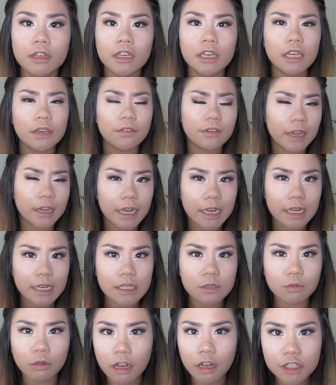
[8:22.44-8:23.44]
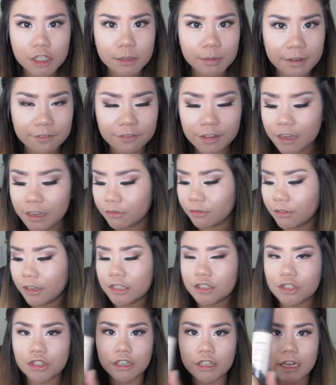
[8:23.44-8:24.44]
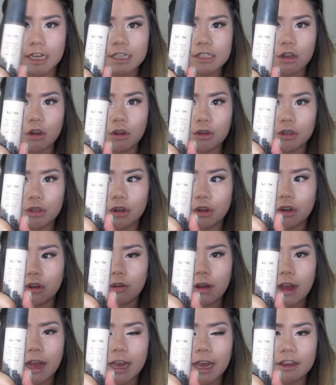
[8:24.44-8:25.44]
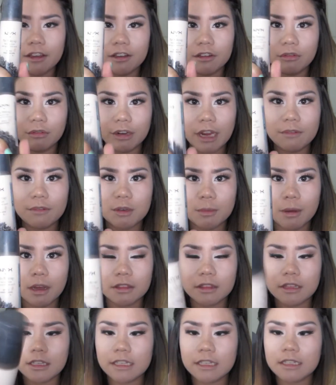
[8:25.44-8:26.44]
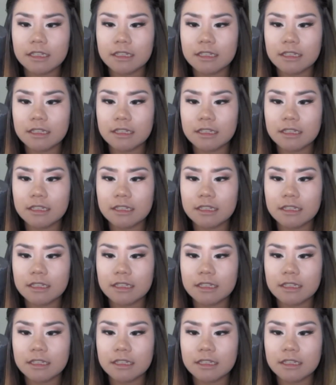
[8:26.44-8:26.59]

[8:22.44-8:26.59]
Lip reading: If you guys watched my favorites, you guys all know I raved about this.